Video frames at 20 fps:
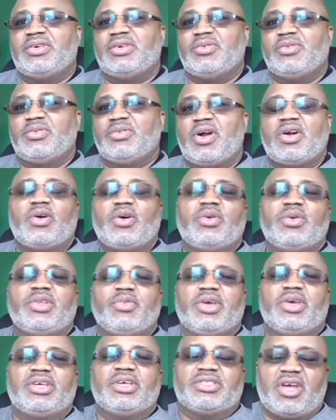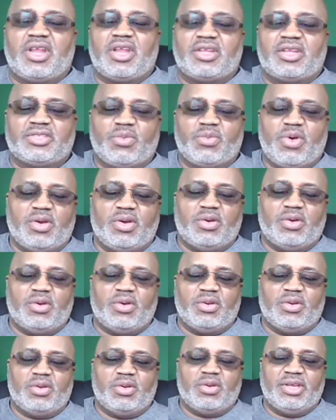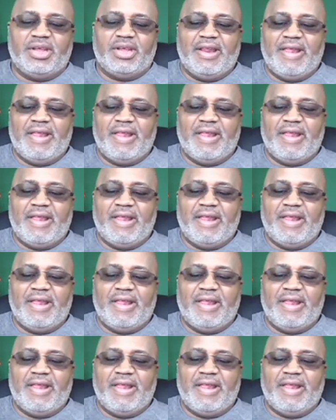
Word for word: walk holy, because He's called us to walk holy.